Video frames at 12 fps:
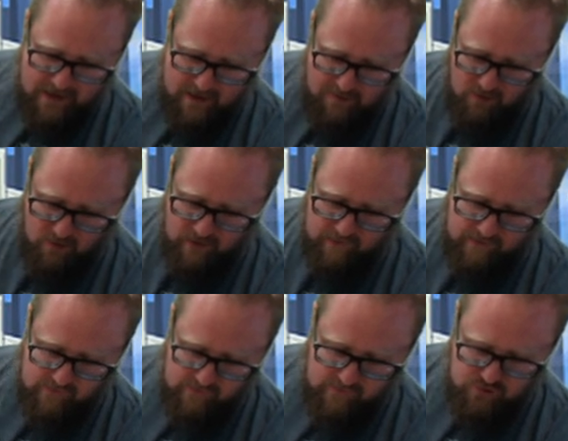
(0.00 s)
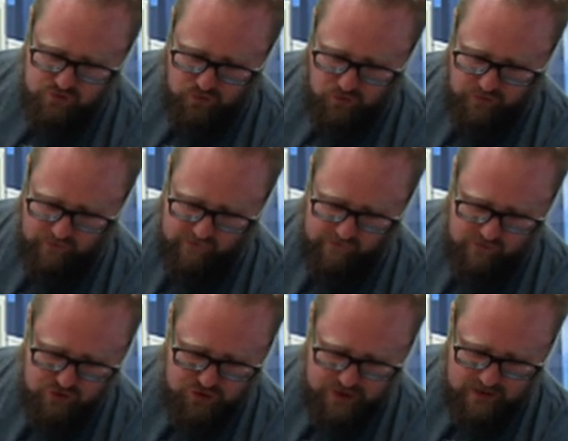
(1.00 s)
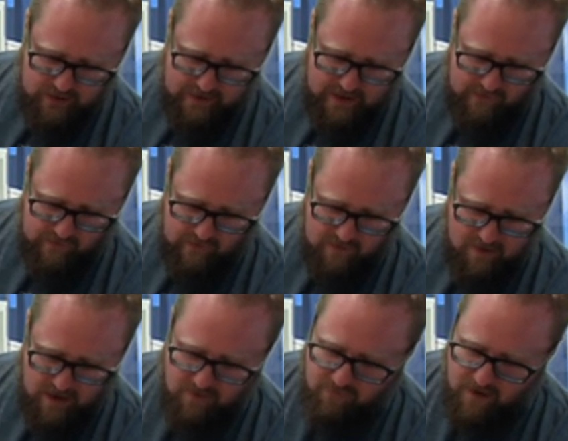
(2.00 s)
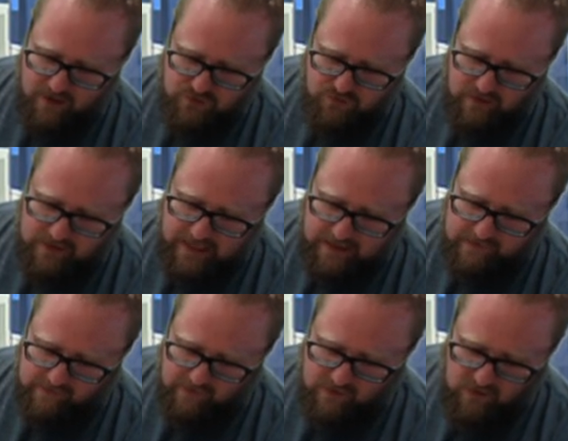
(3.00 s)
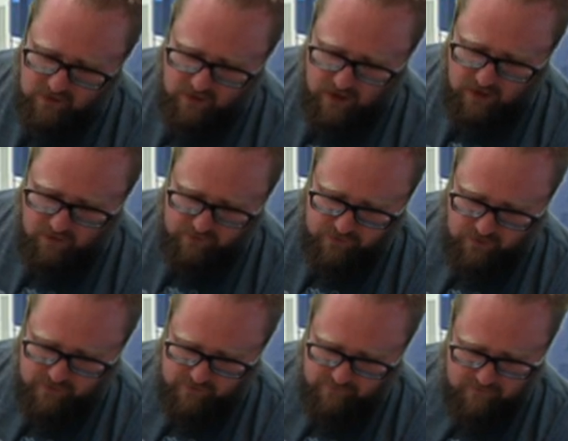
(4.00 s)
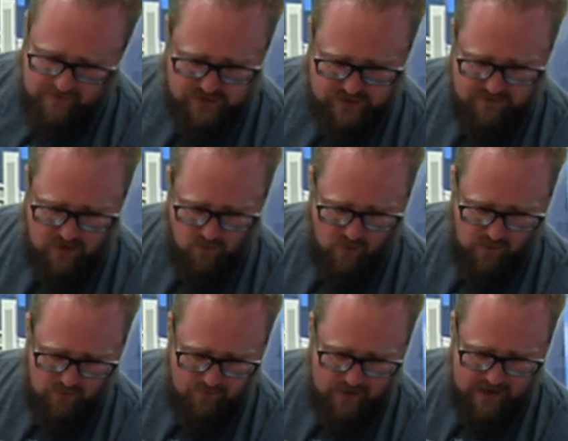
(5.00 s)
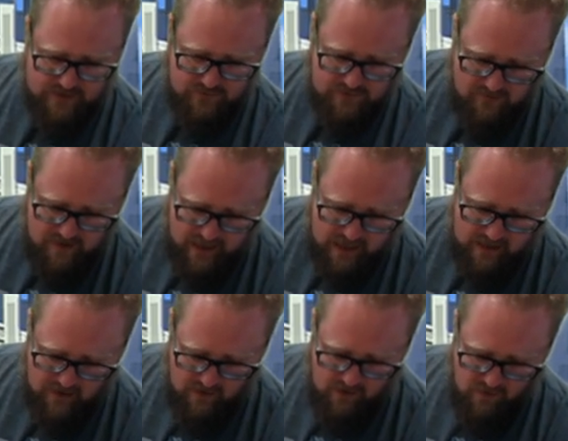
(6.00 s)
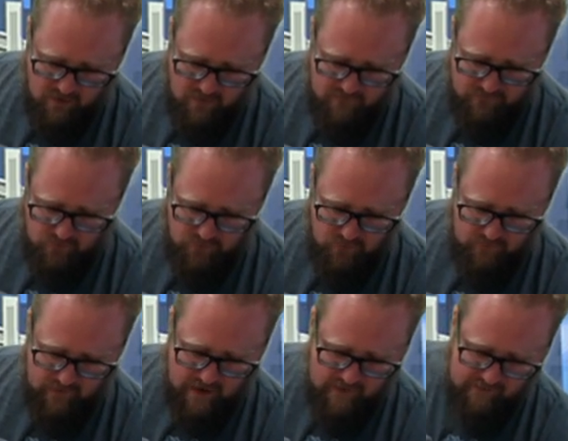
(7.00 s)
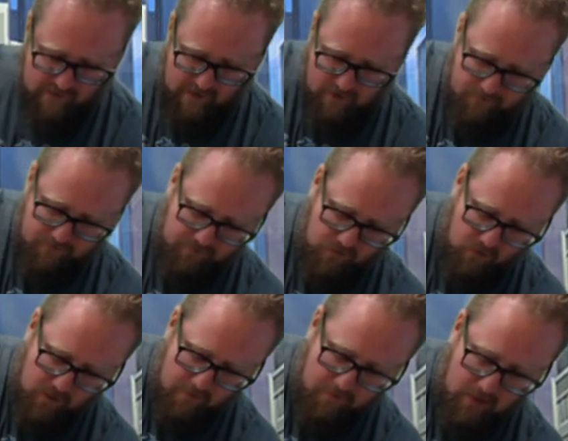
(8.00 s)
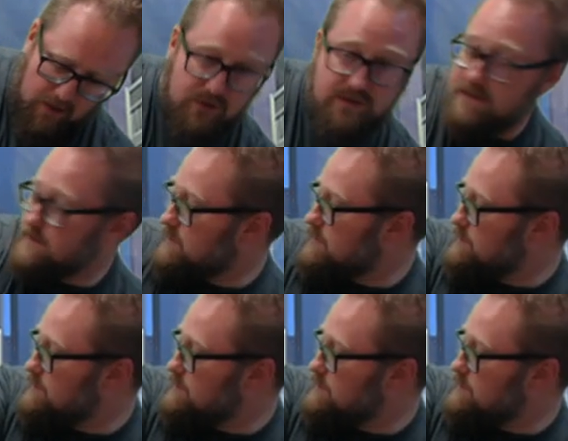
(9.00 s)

number, it says short shell, it has the manufacturing date with all the information about where the box was made. Fold those guys down. You're going to punch this little